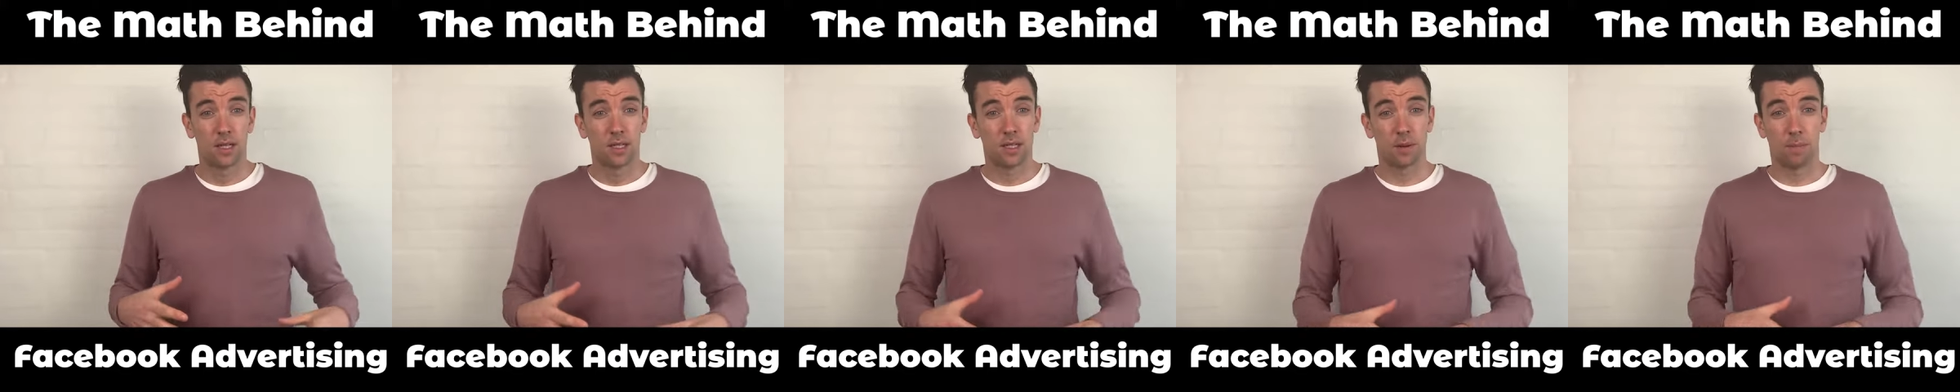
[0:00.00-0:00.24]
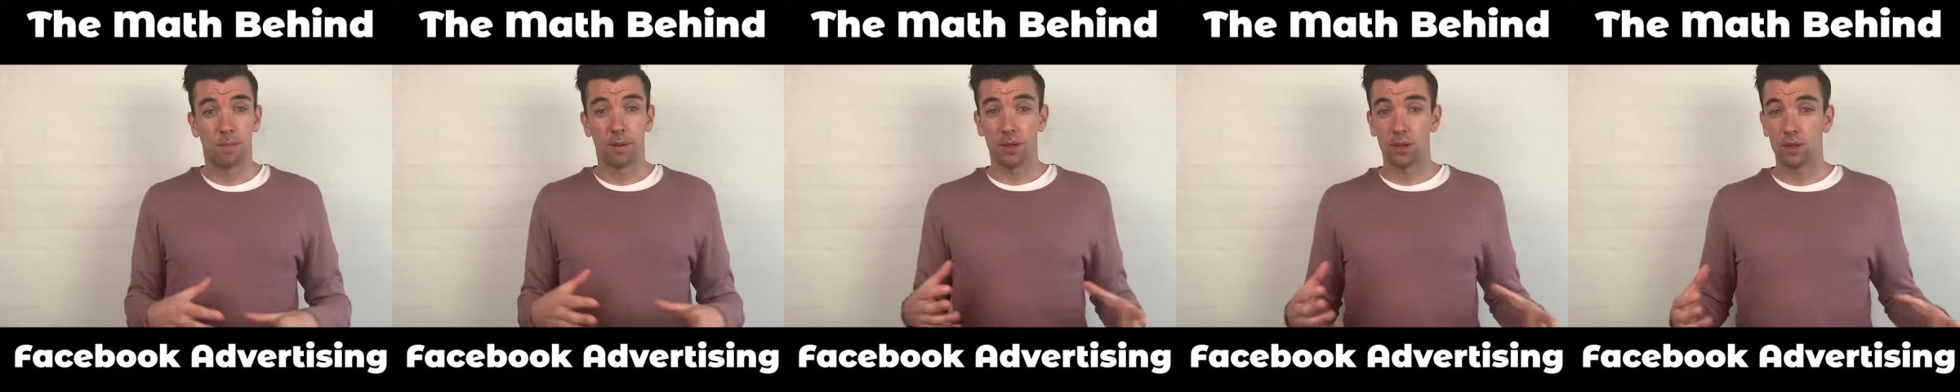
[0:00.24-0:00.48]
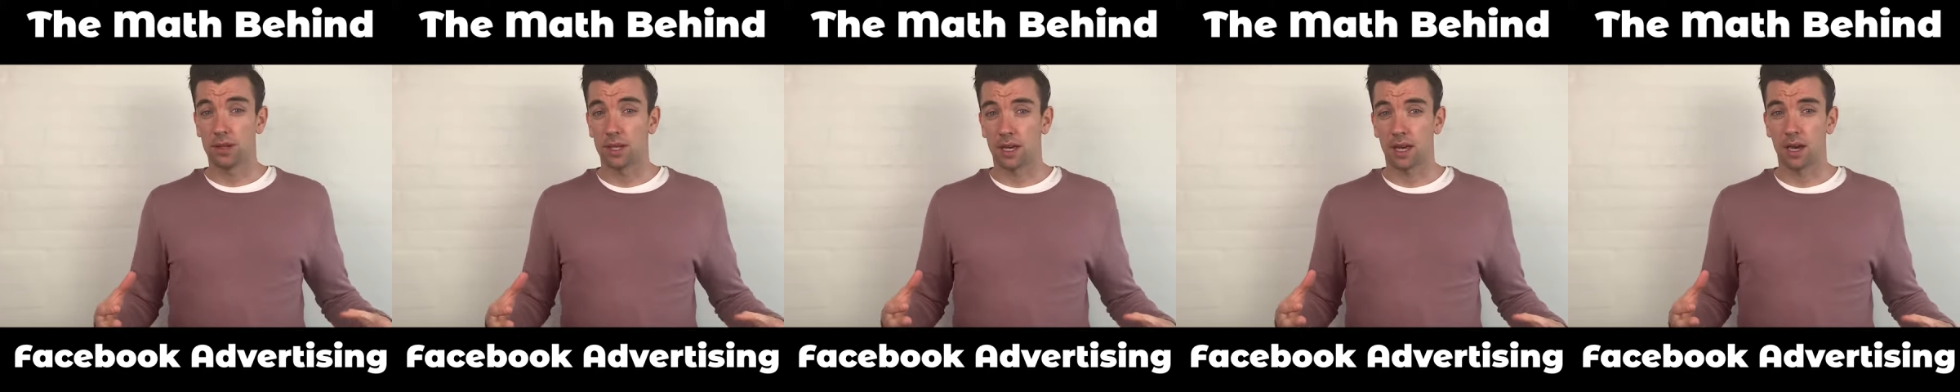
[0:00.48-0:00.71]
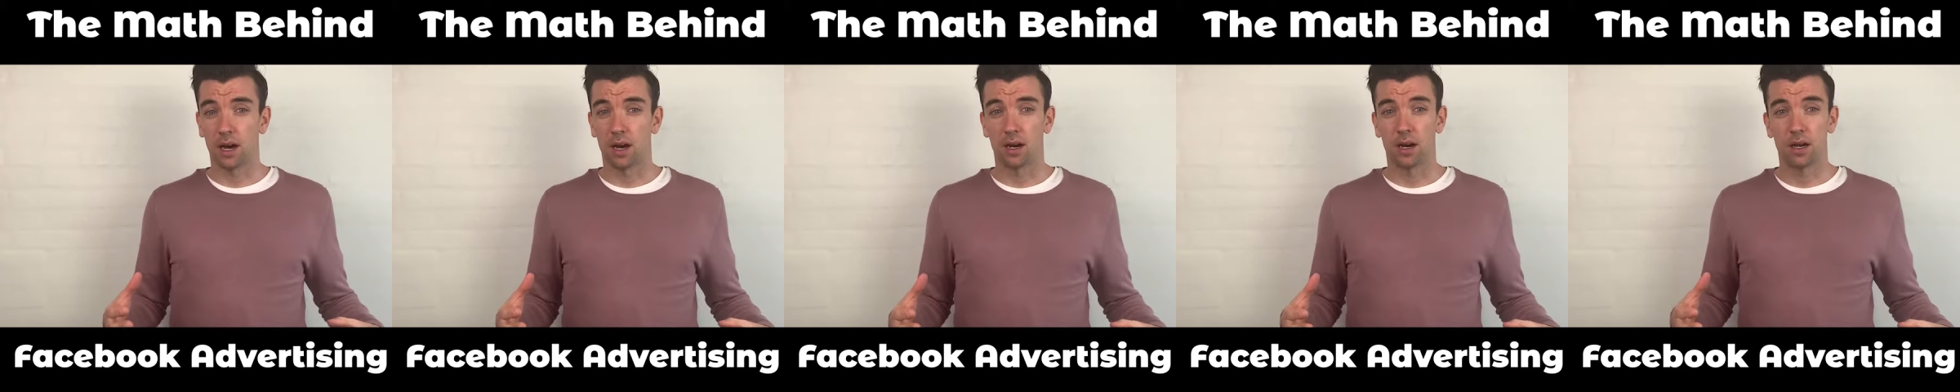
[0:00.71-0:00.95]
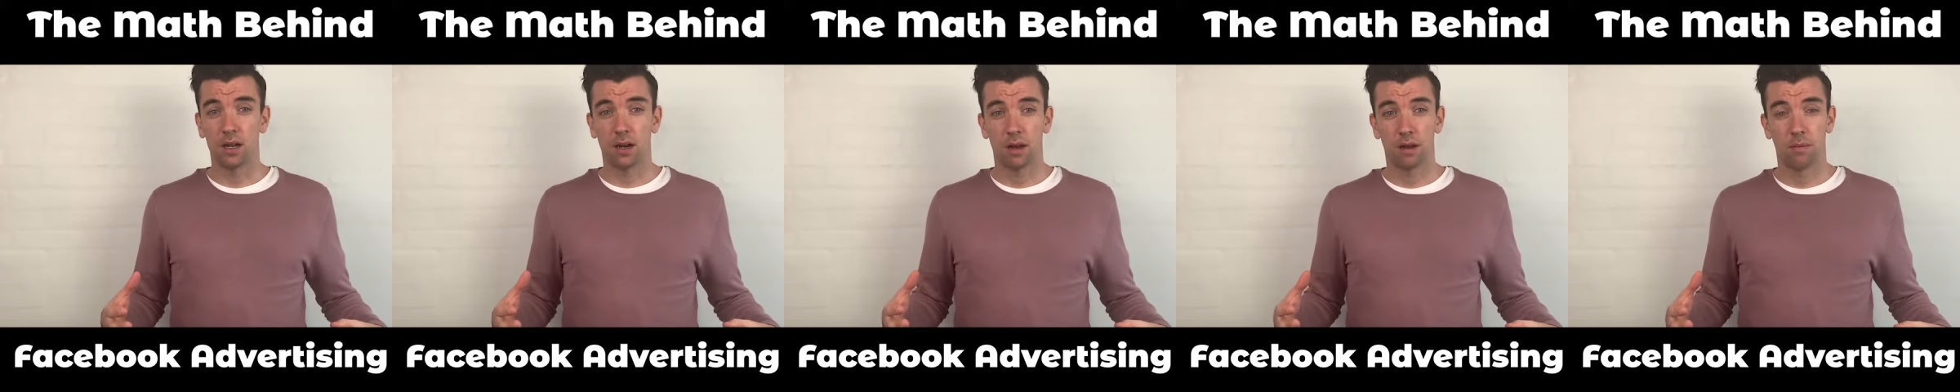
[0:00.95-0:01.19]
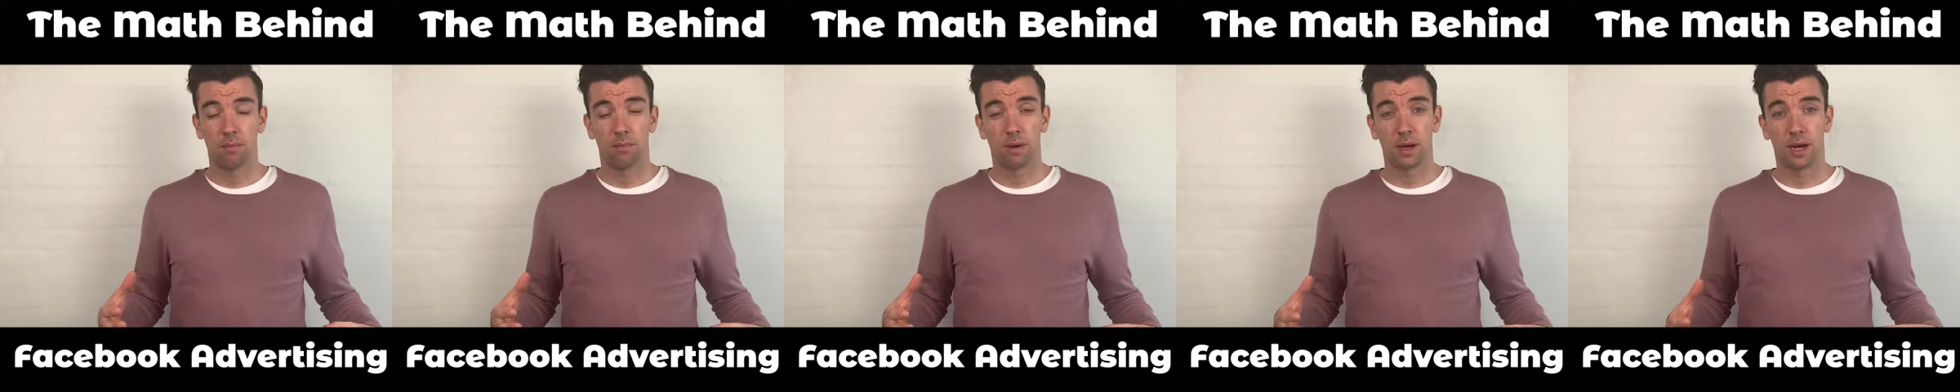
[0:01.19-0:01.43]
to build the
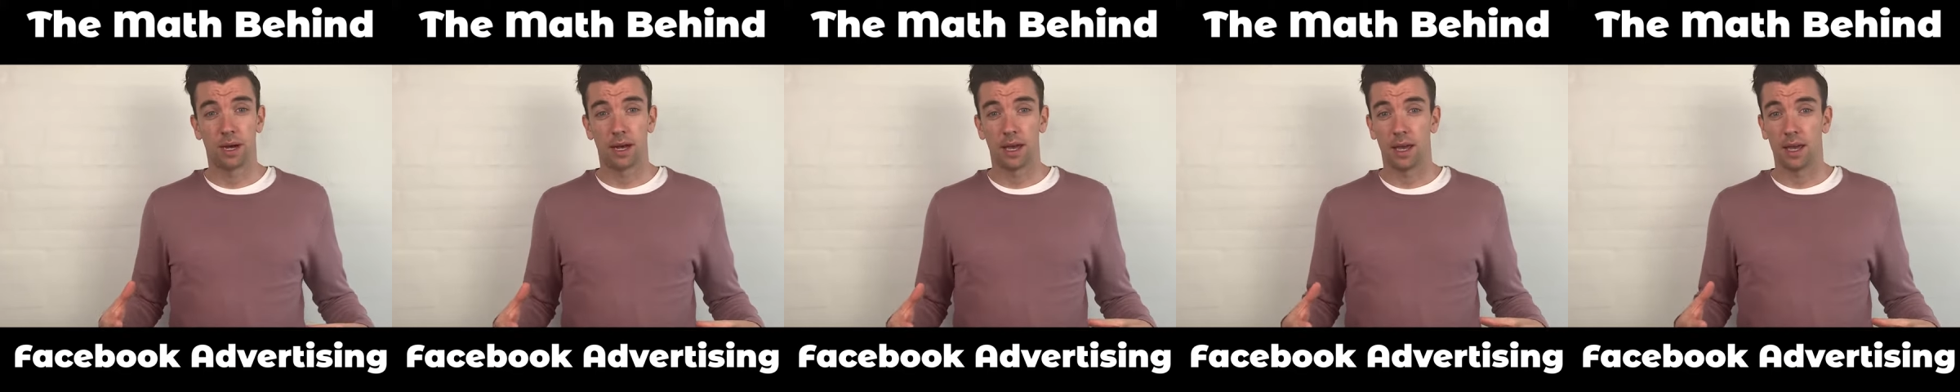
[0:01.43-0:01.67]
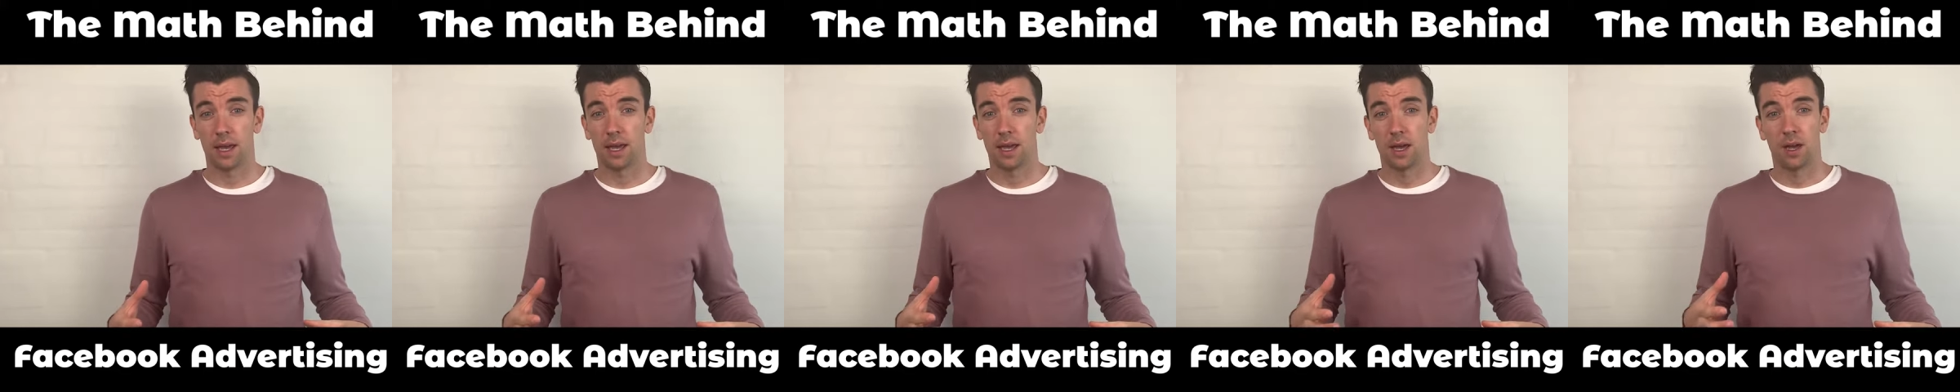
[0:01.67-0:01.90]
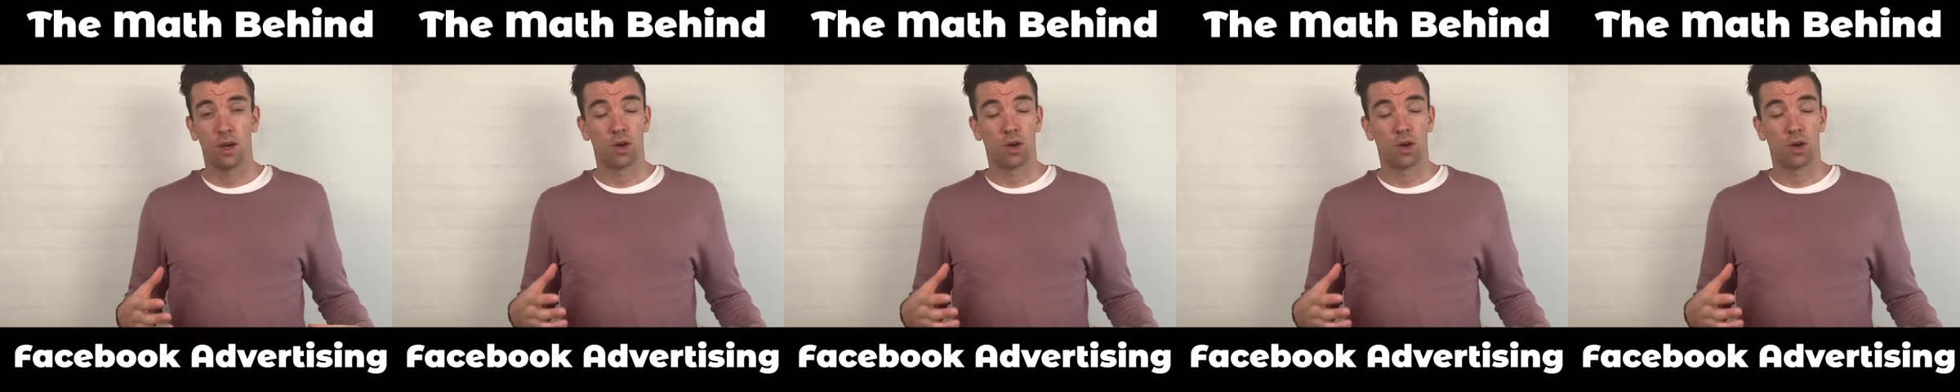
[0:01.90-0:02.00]
cart by